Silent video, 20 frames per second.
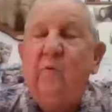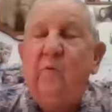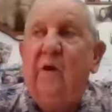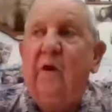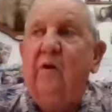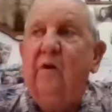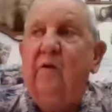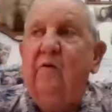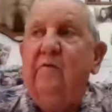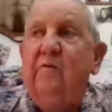
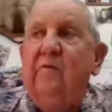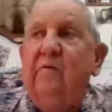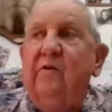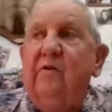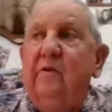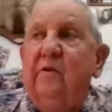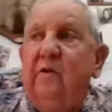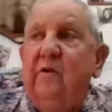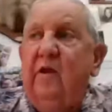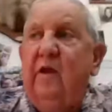Well,
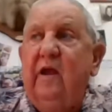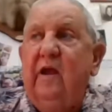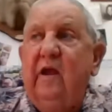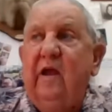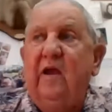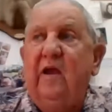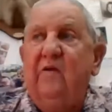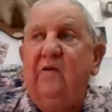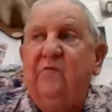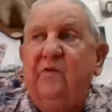
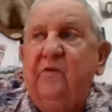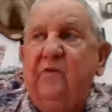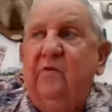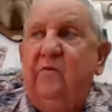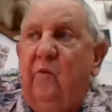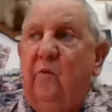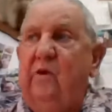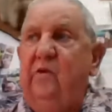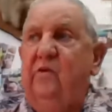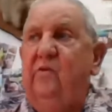
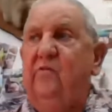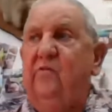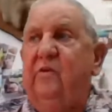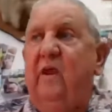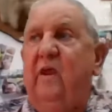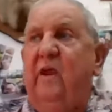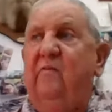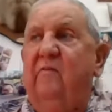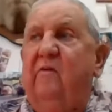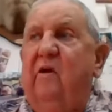after we
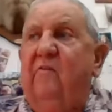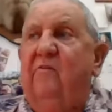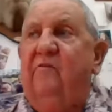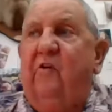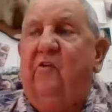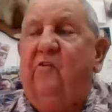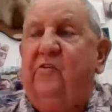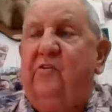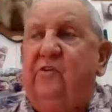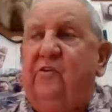usually have our
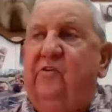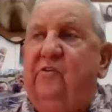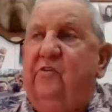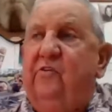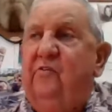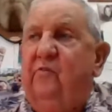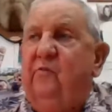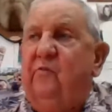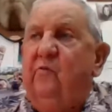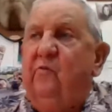first
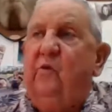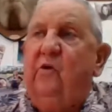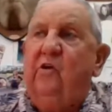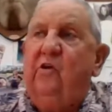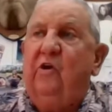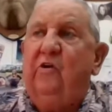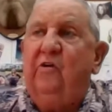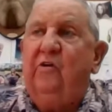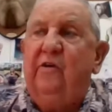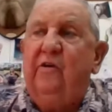real
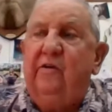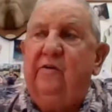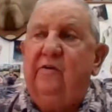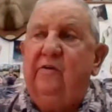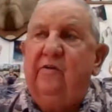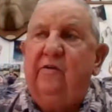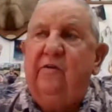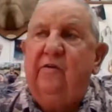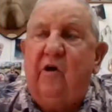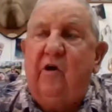good
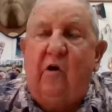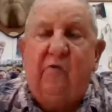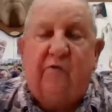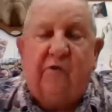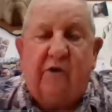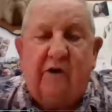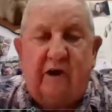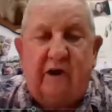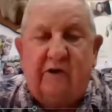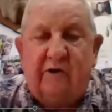
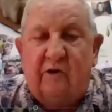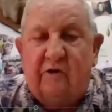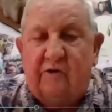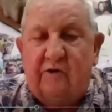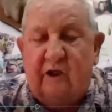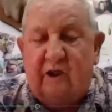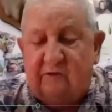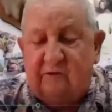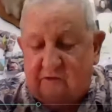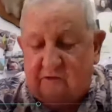cold front down here
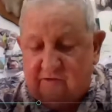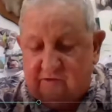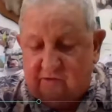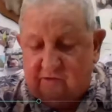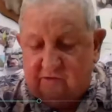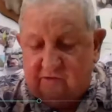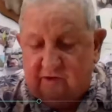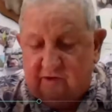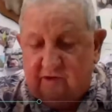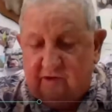in Texas,
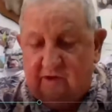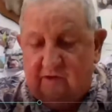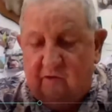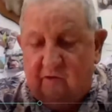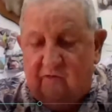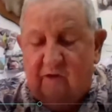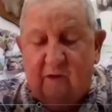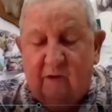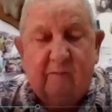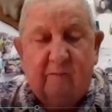usually in
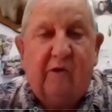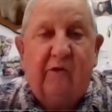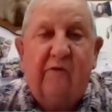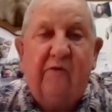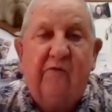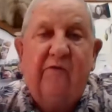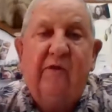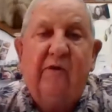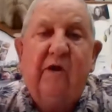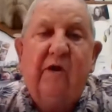
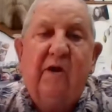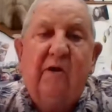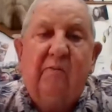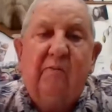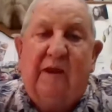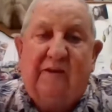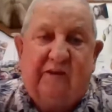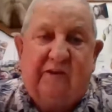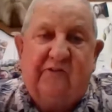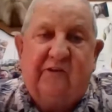November,
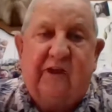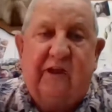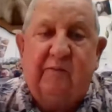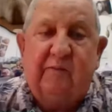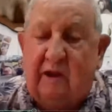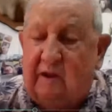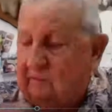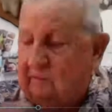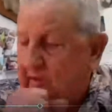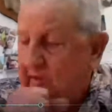about the
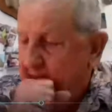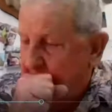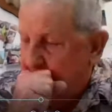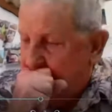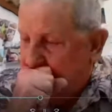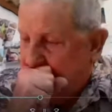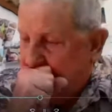same time.